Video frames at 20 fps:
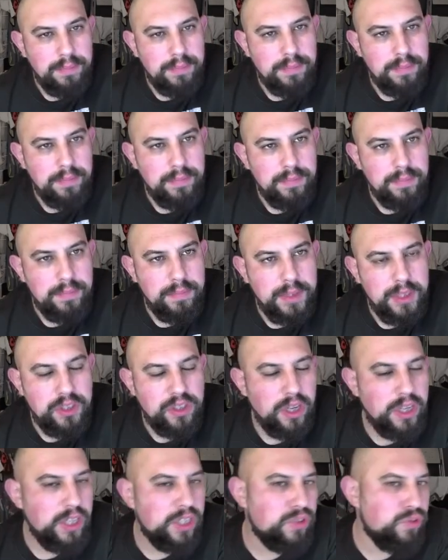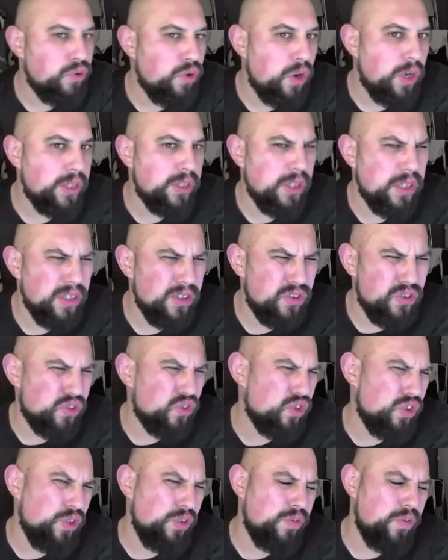It's only Corridon at
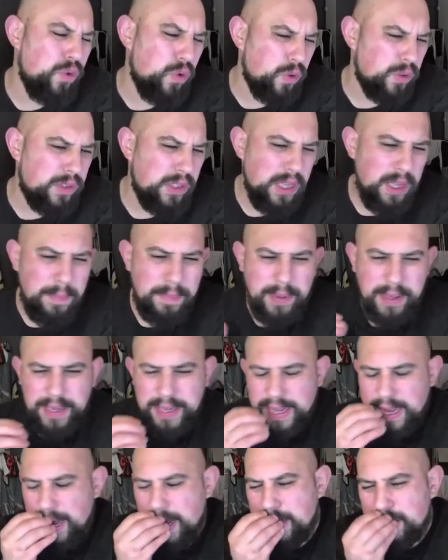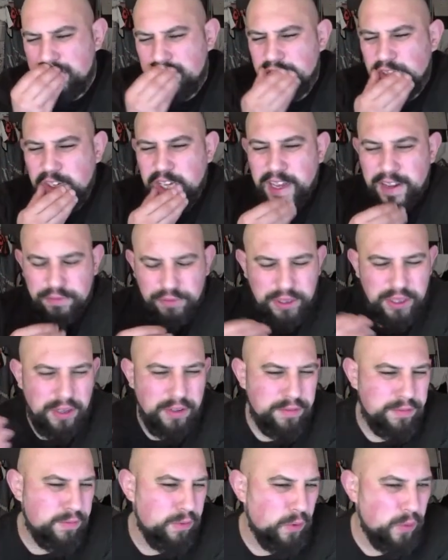240, but it has to get rid of
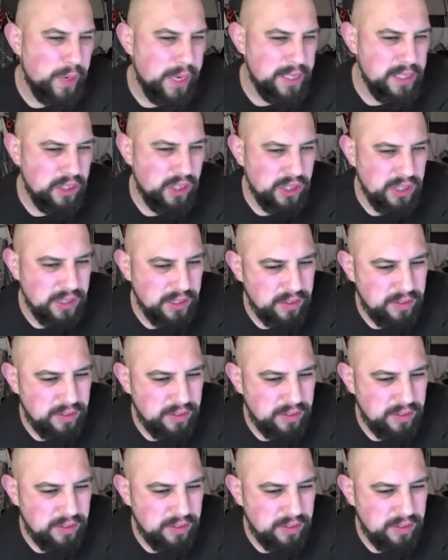four energies.